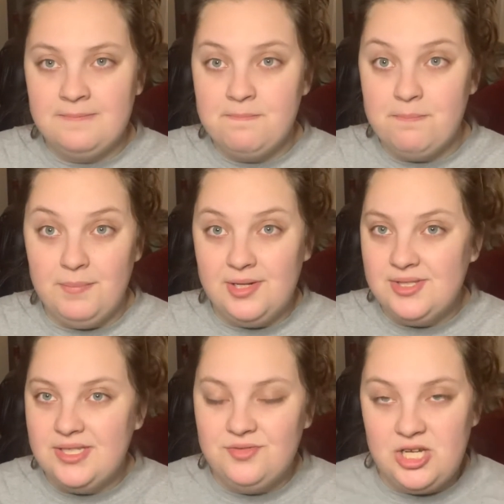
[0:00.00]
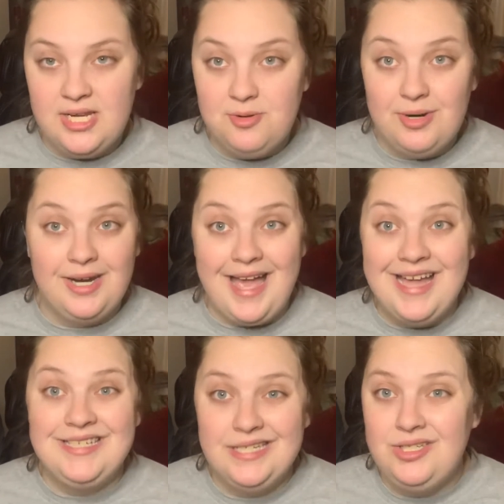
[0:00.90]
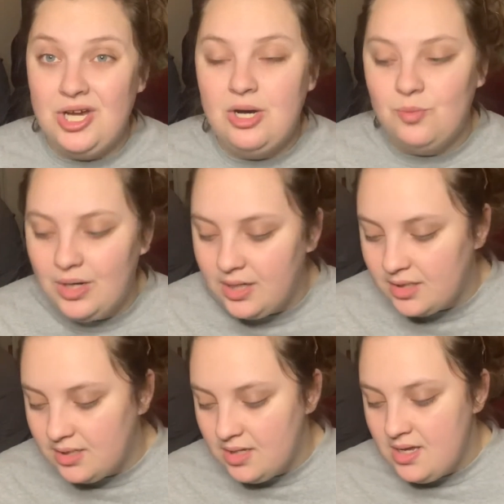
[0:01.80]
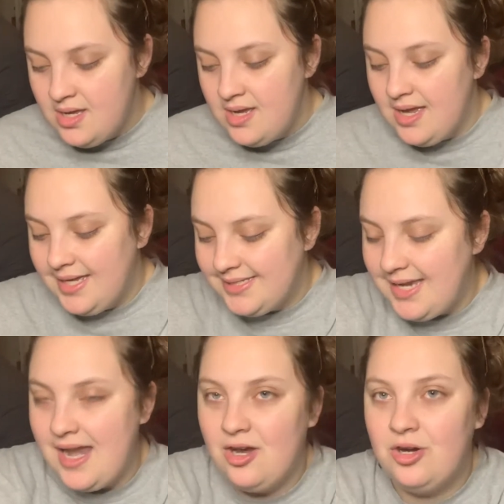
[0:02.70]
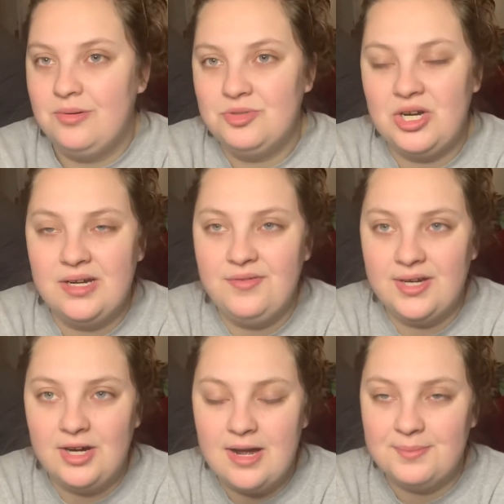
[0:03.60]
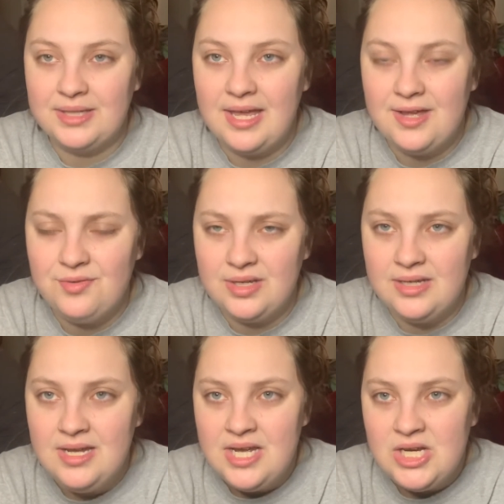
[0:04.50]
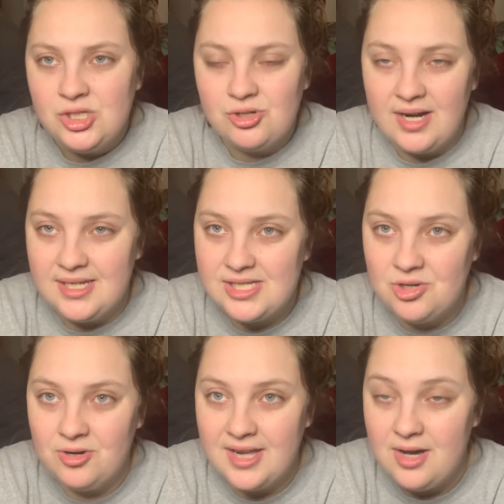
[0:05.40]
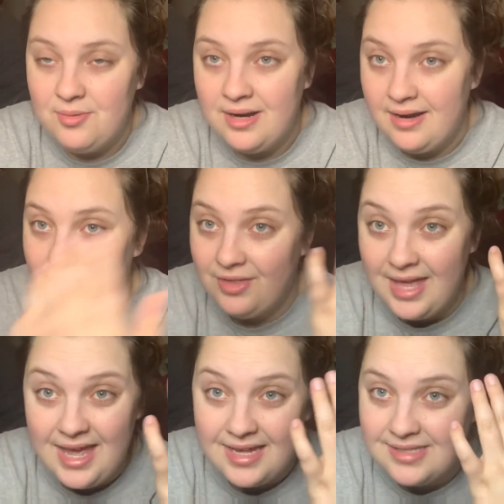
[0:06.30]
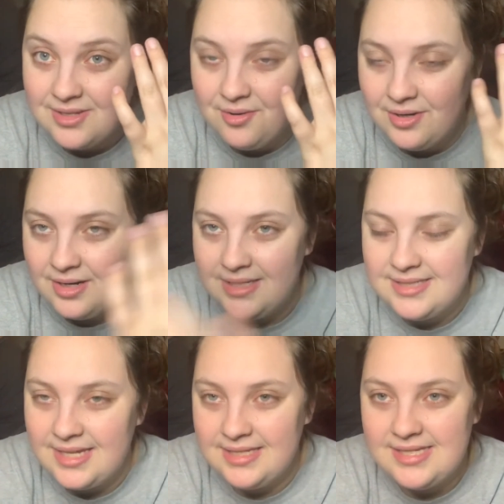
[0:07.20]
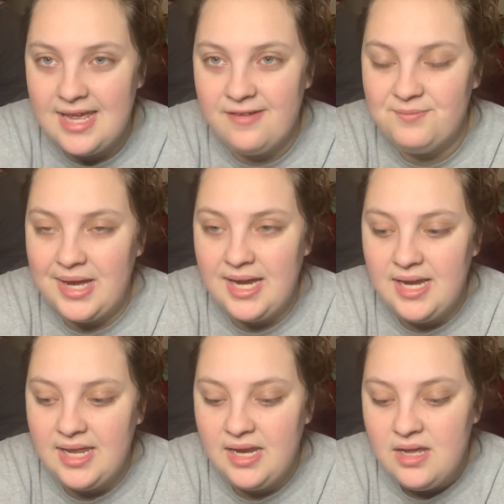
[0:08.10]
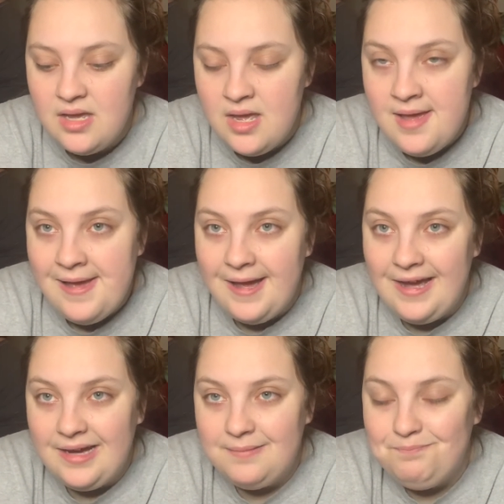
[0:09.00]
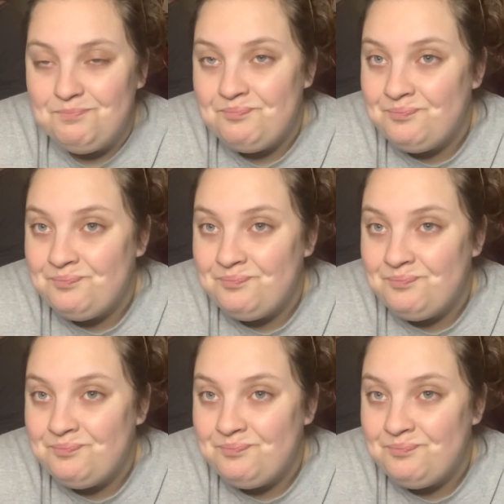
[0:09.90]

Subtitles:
Most of January I did not work. I stayed at home trying to figure out my life and trying to sort out whatever the heck is going on inside this head of mine. And